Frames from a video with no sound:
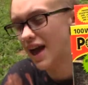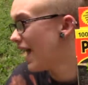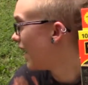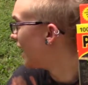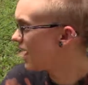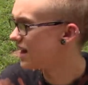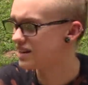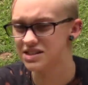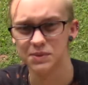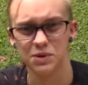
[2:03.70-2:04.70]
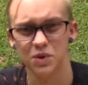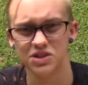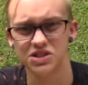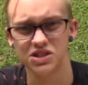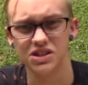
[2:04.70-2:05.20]
and someone
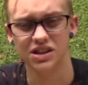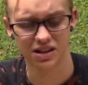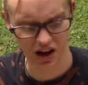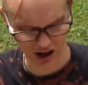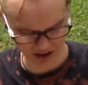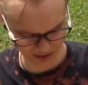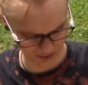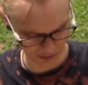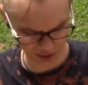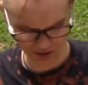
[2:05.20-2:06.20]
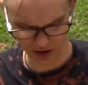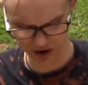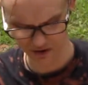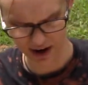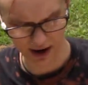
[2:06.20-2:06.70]
wants to mow their
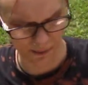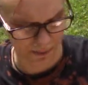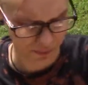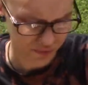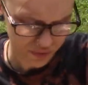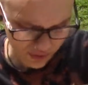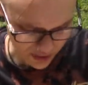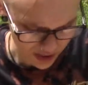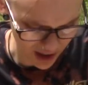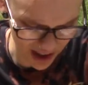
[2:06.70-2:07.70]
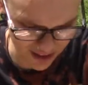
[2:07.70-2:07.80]
lawn right now. And